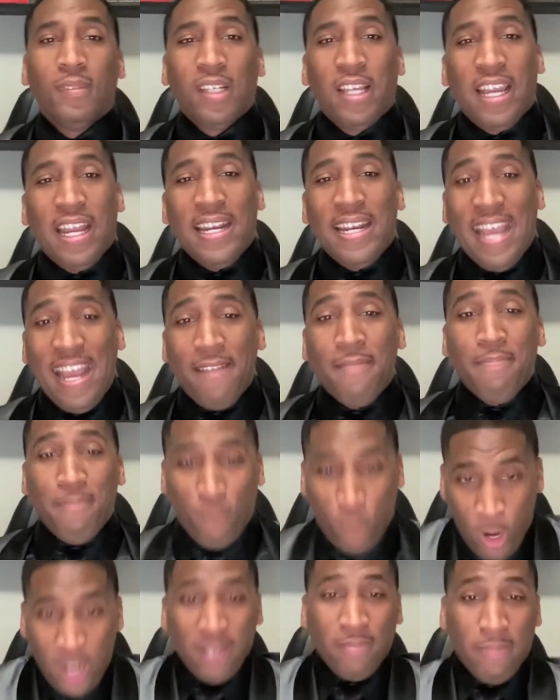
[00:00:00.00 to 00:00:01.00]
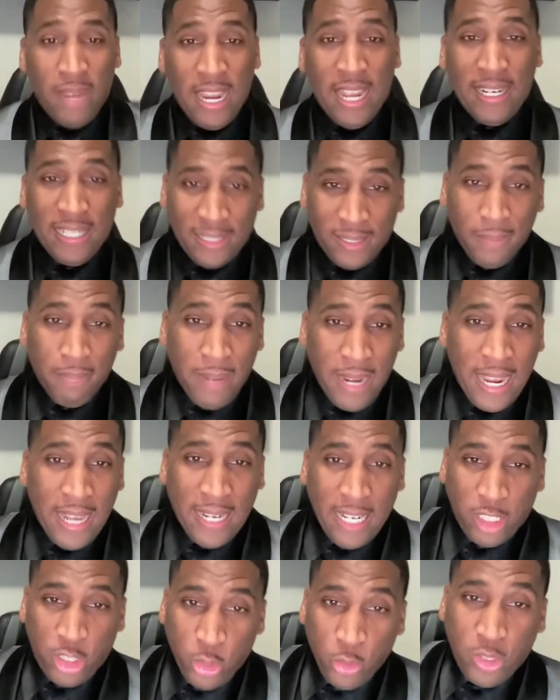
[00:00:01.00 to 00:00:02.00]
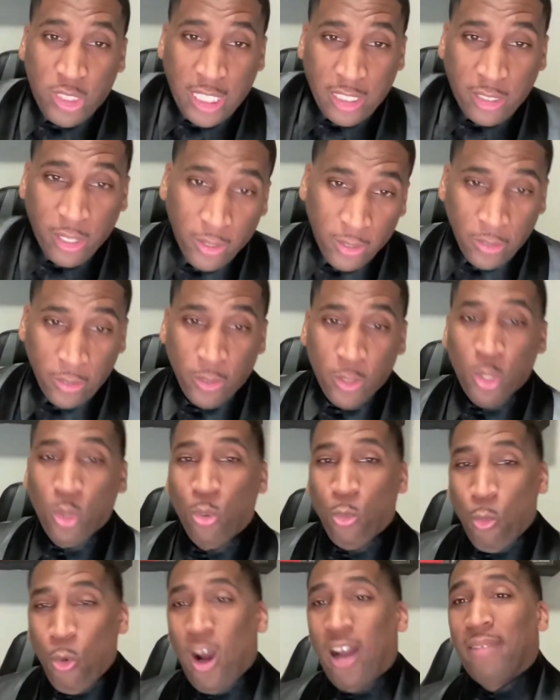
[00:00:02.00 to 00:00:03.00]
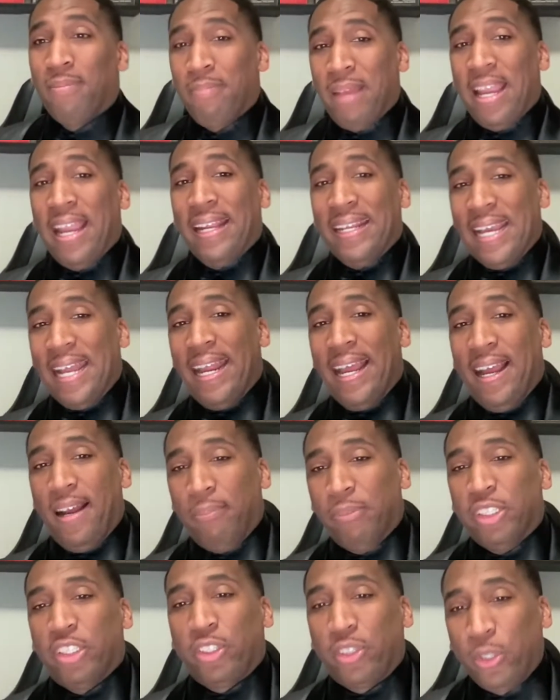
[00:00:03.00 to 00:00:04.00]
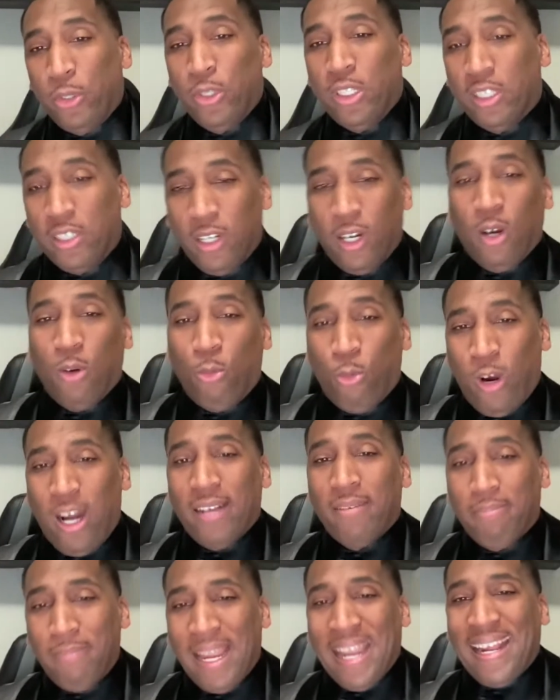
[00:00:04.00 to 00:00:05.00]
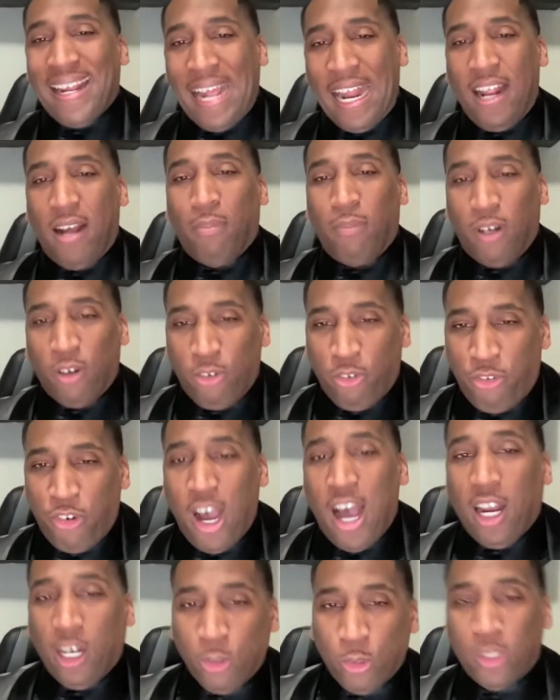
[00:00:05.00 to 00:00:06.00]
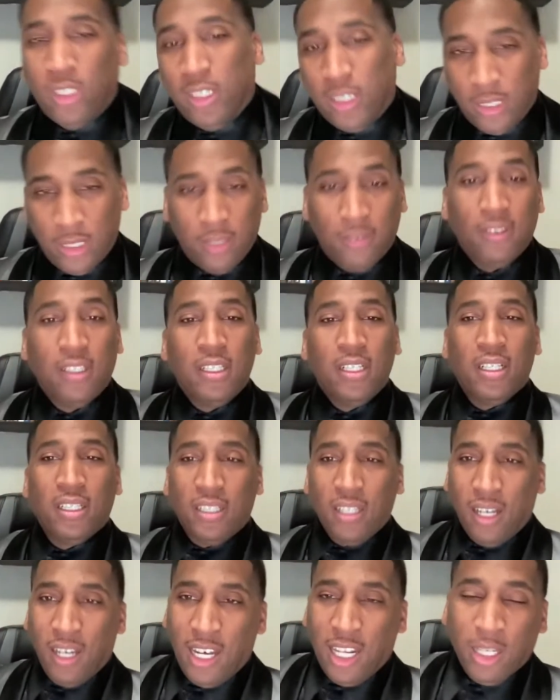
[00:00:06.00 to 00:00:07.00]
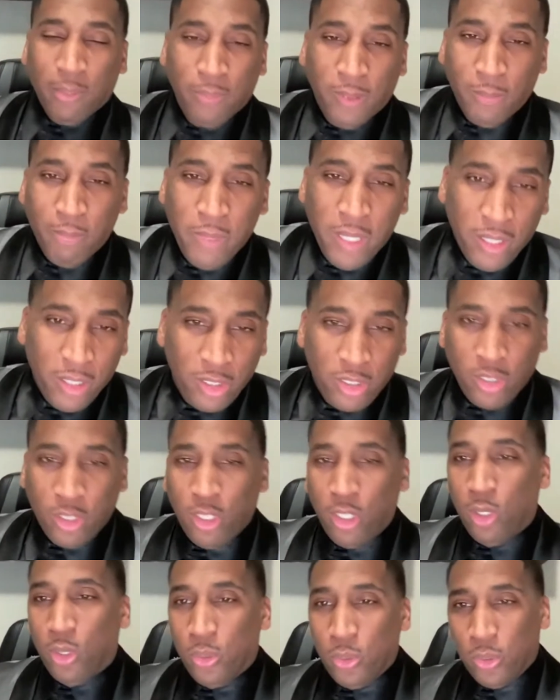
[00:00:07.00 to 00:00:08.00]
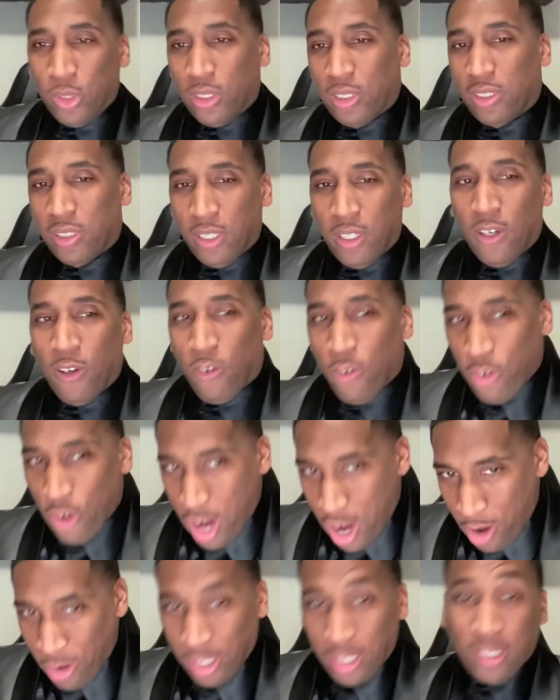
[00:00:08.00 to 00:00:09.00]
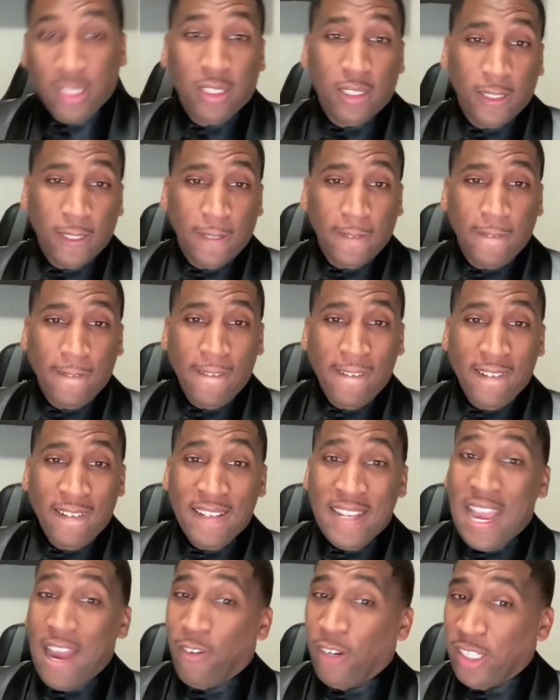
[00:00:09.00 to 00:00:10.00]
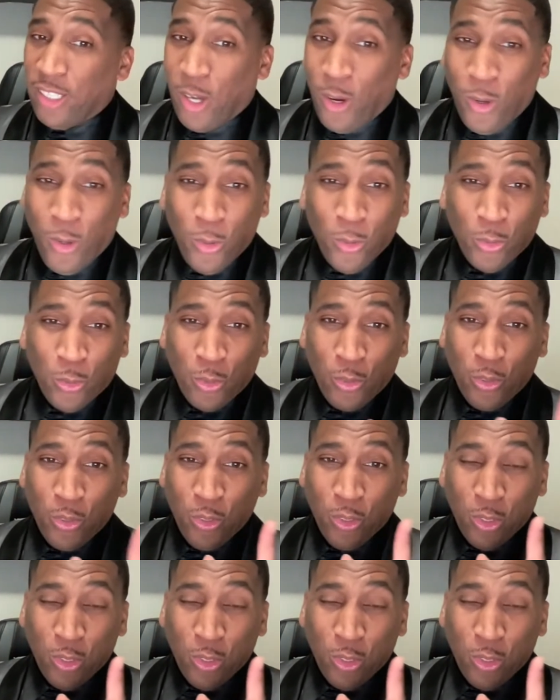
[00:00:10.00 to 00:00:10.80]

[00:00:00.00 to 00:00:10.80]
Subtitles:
And that one man is the man that you just heard. One man that I'm a student of. One man that I'm a follower of. The Honorable Minister Louis Farrakhan. Now, in those